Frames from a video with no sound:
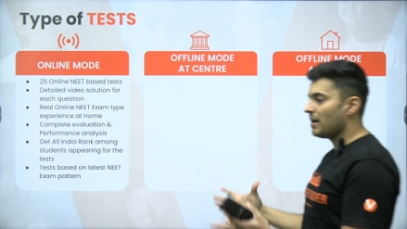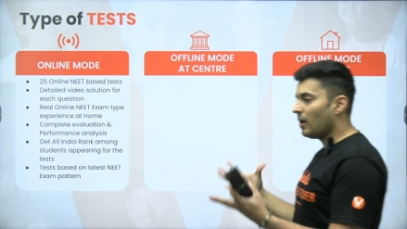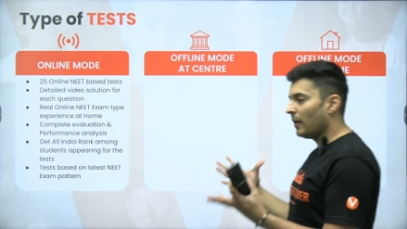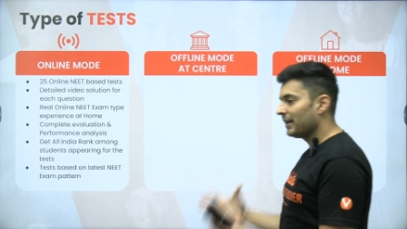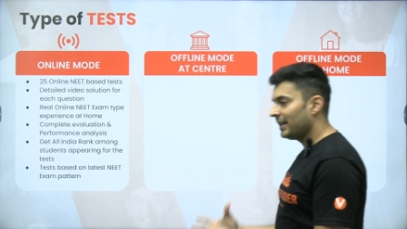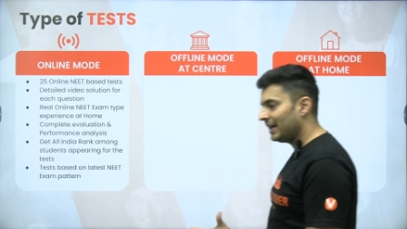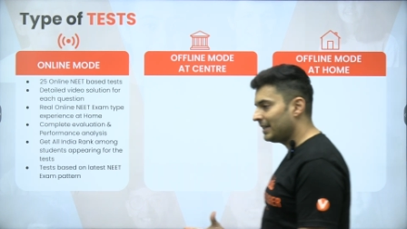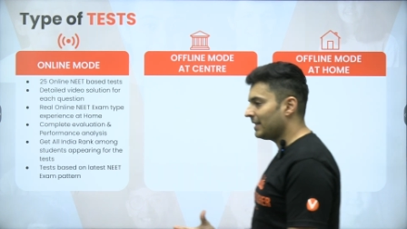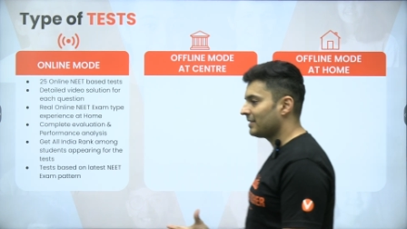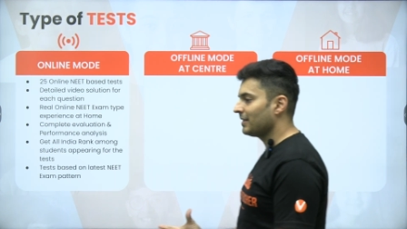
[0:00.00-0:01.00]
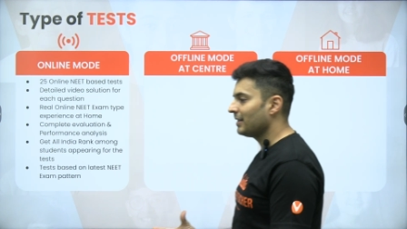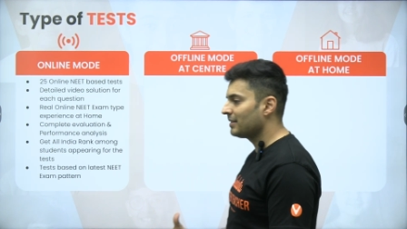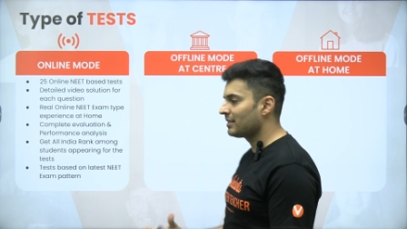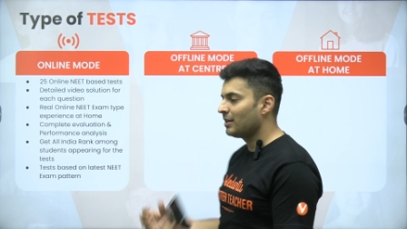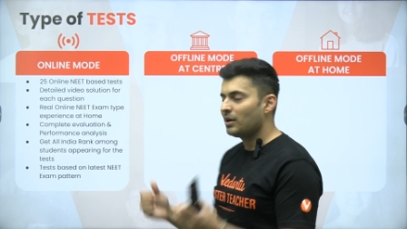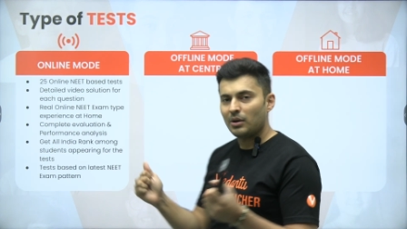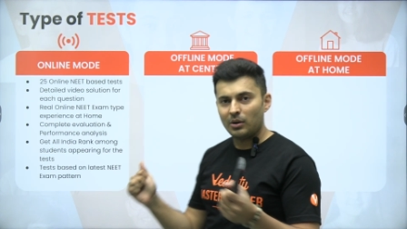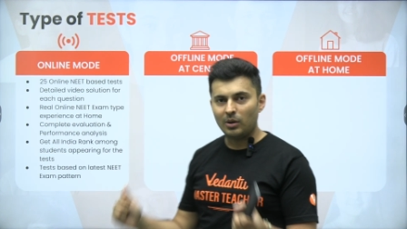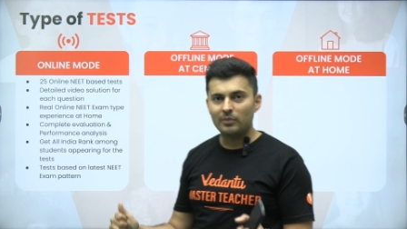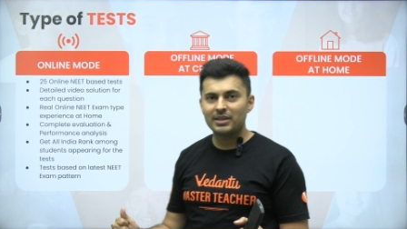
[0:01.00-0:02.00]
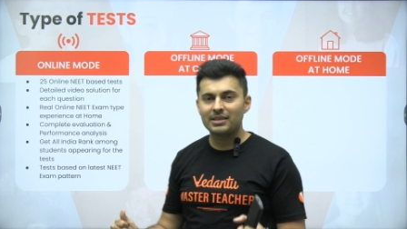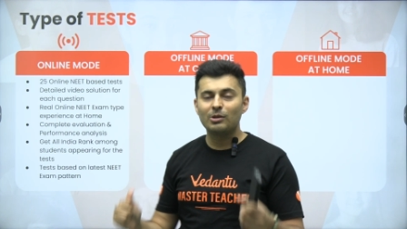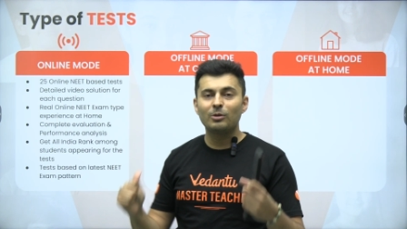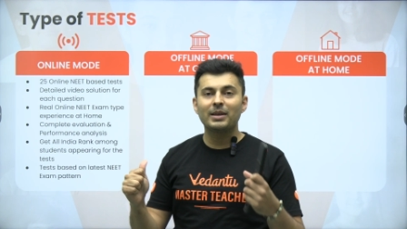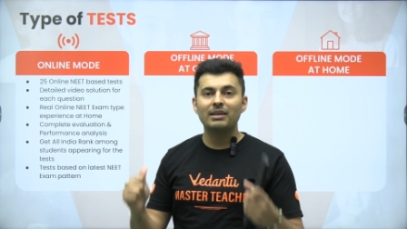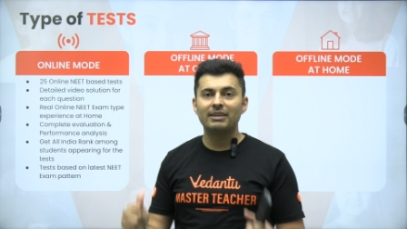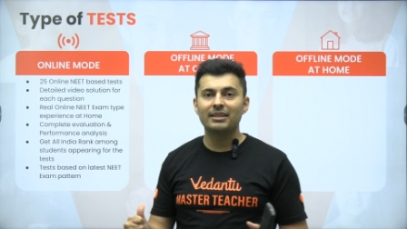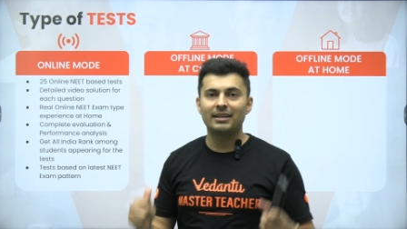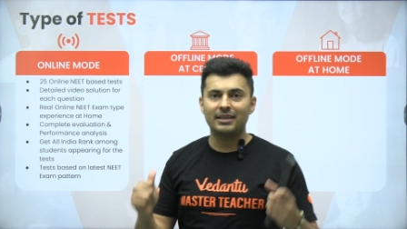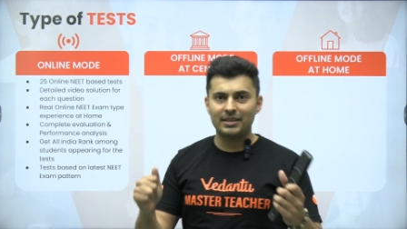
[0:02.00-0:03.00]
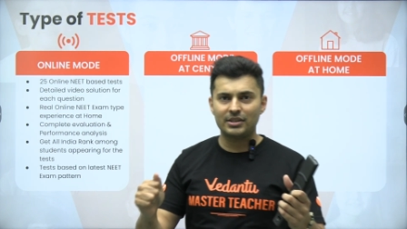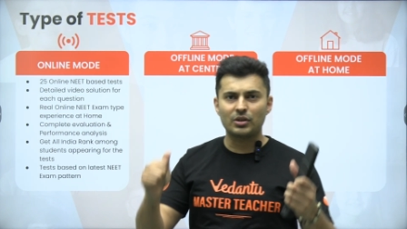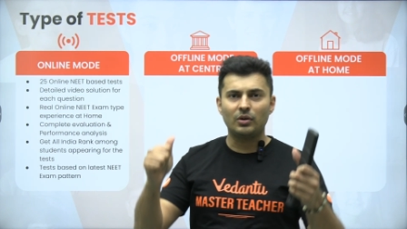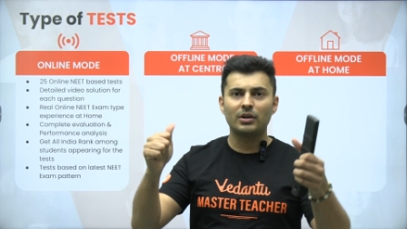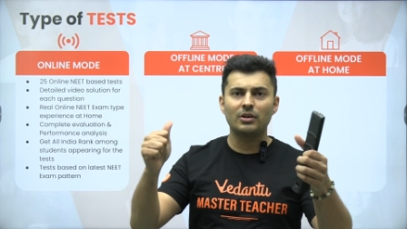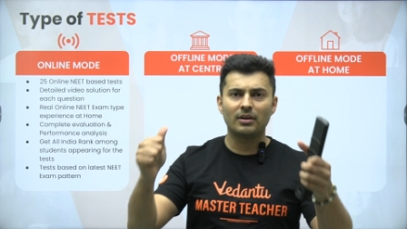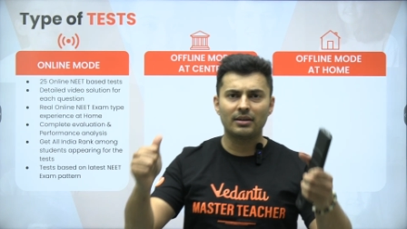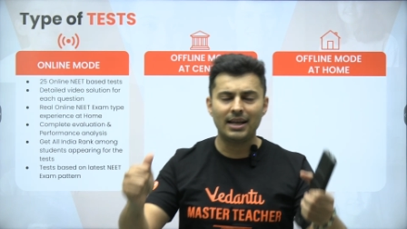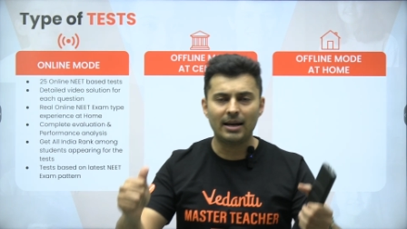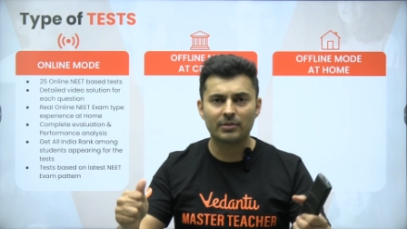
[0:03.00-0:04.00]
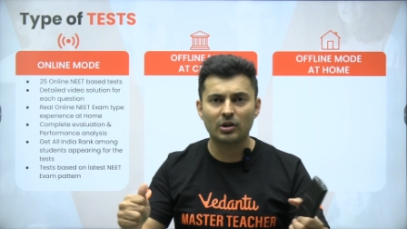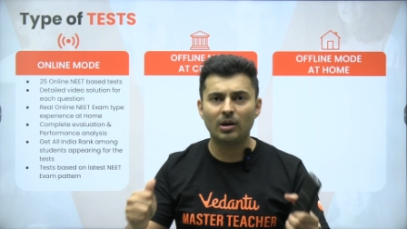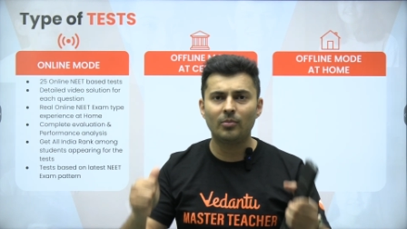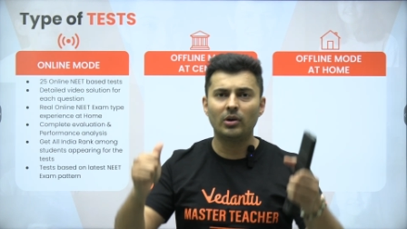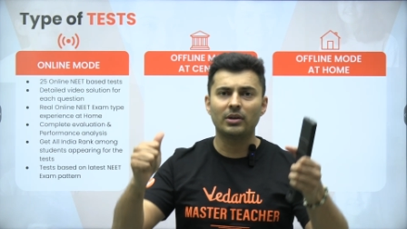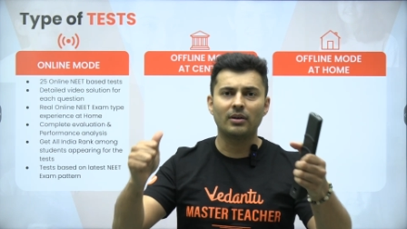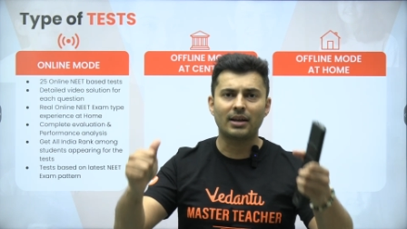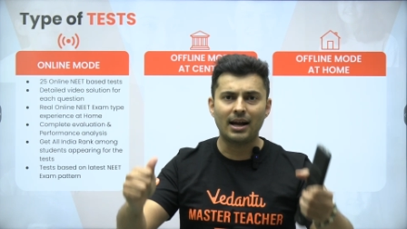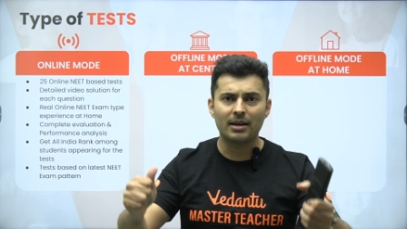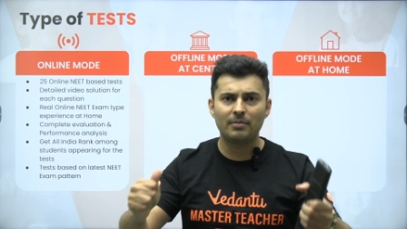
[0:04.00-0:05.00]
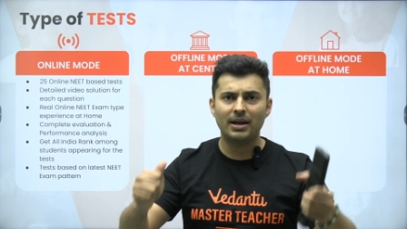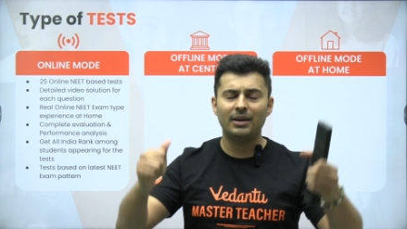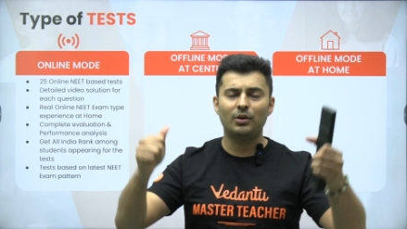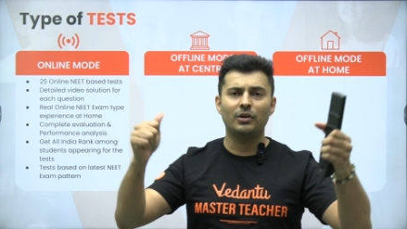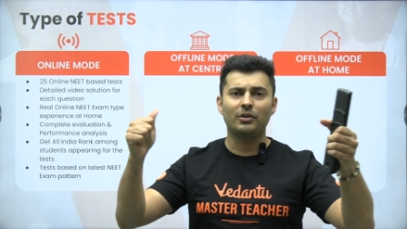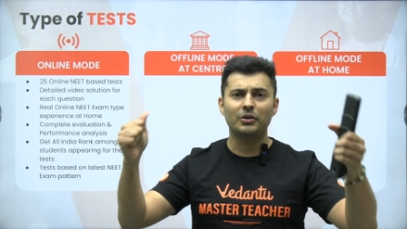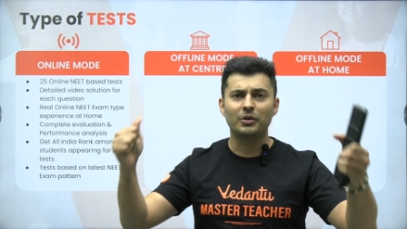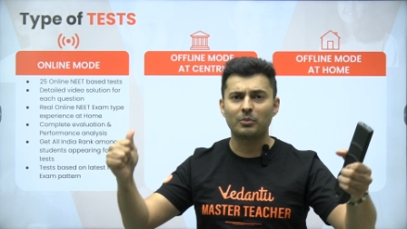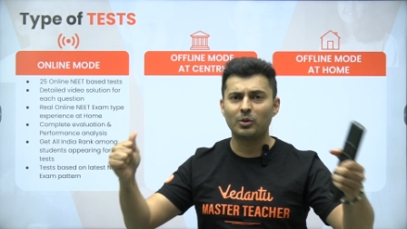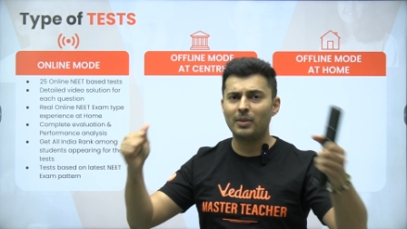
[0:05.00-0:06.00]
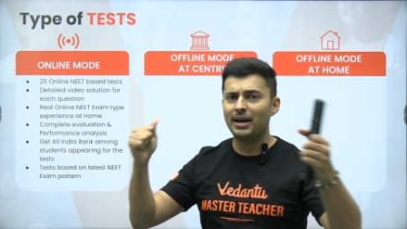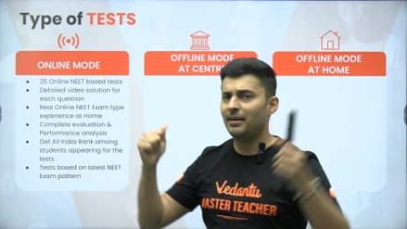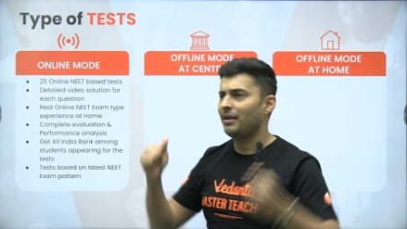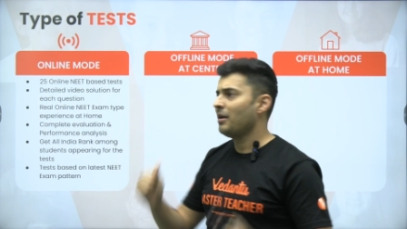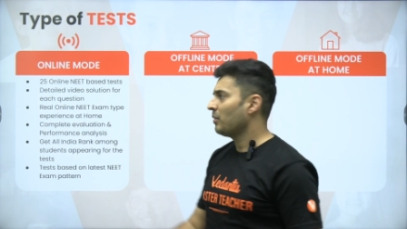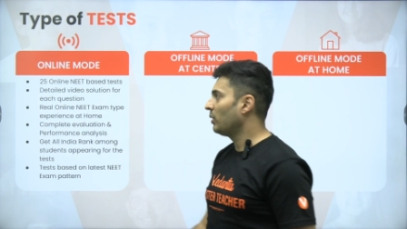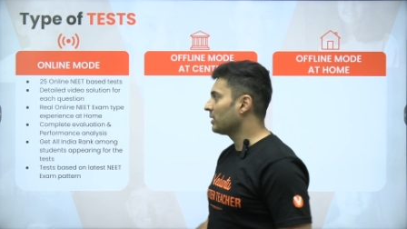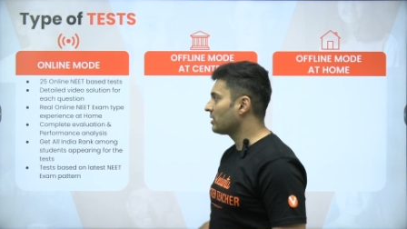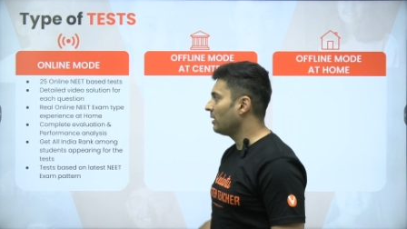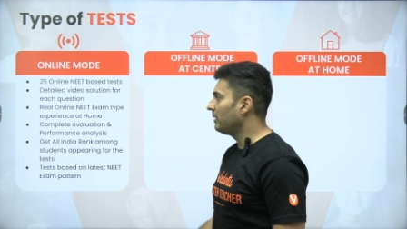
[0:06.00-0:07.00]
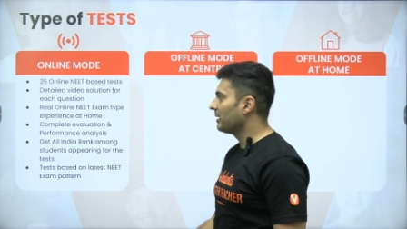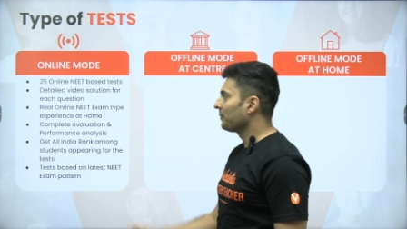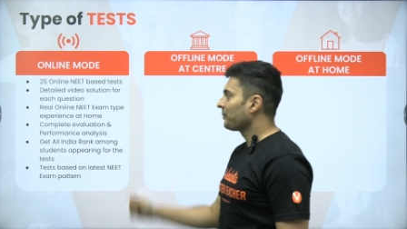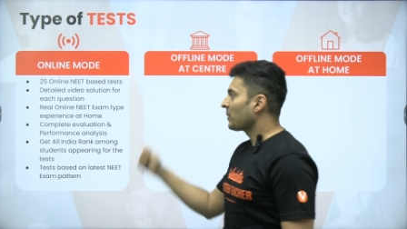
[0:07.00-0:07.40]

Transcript: an online test series, obviously you'll be giving the test on your laptop, on your iPad, or on your mobile, whatsoever,